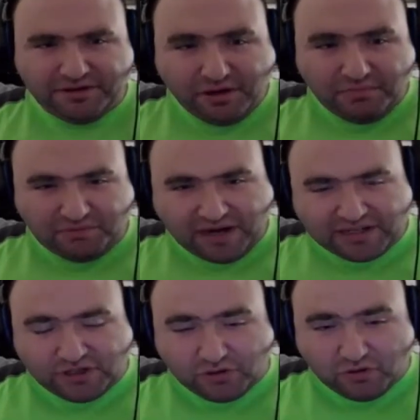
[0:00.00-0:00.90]
Go
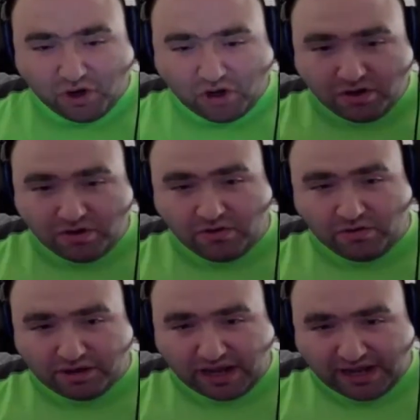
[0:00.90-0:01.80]
Briasho.
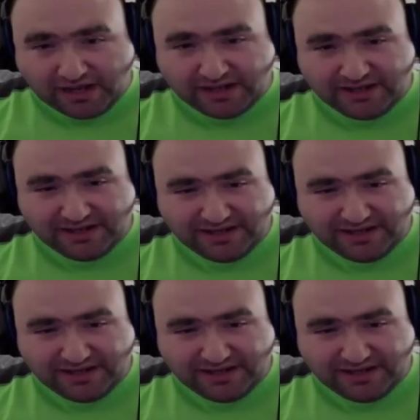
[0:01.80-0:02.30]
Yo, okay.